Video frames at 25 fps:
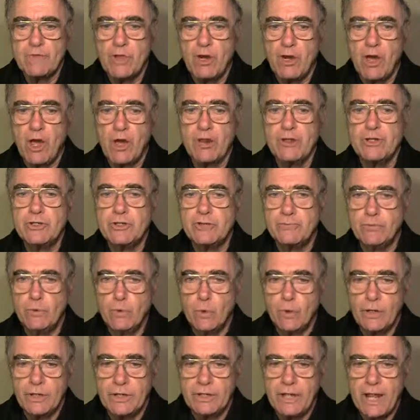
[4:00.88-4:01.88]
of the knowledge of
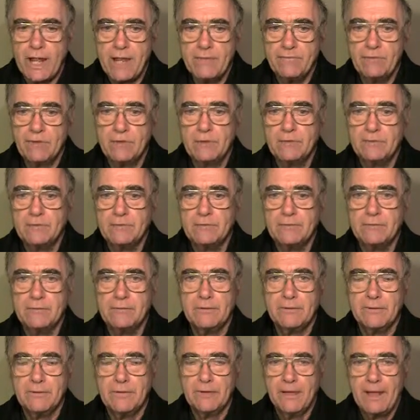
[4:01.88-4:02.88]
good and evil,
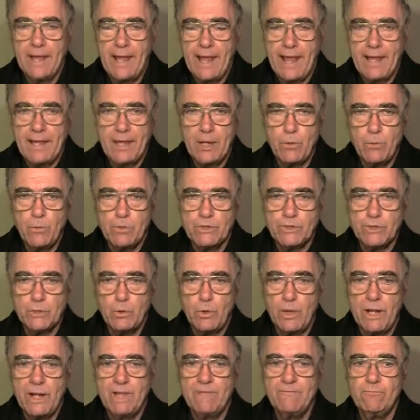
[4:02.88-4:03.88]
and he was to
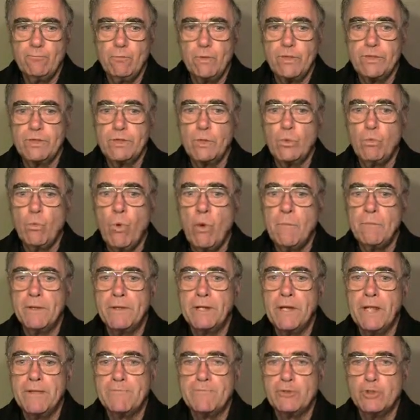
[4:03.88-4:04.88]
live with the
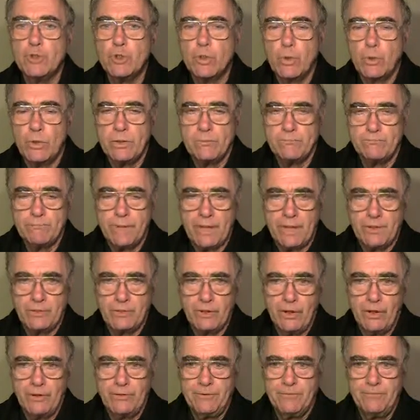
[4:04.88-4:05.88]
woman given to him by
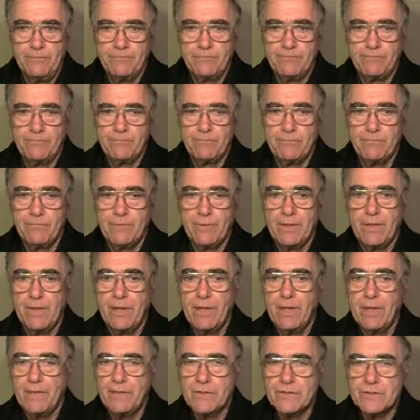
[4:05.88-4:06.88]
God.
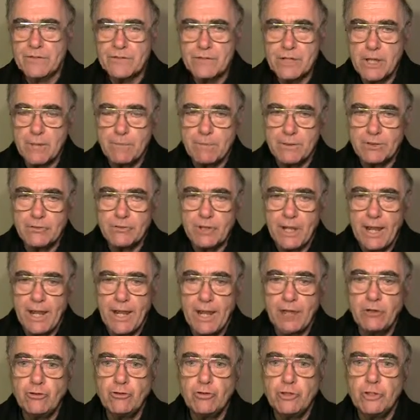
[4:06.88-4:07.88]
The serpent
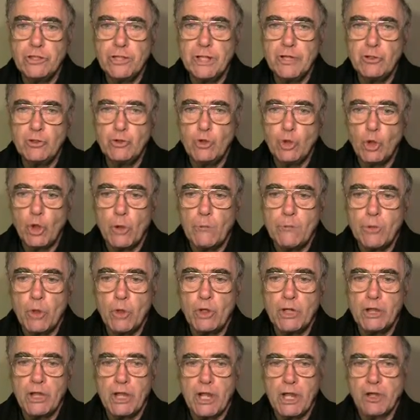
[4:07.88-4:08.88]
entered into
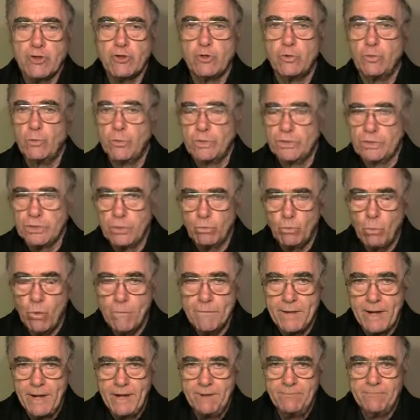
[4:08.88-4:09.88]
communication with the
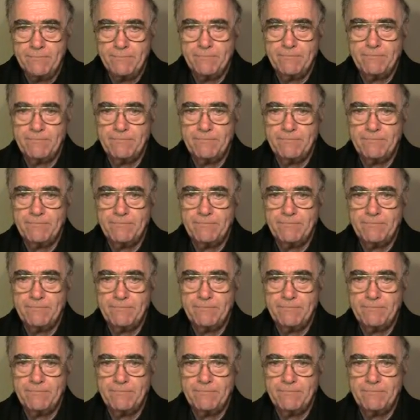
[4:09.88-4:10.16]
woman.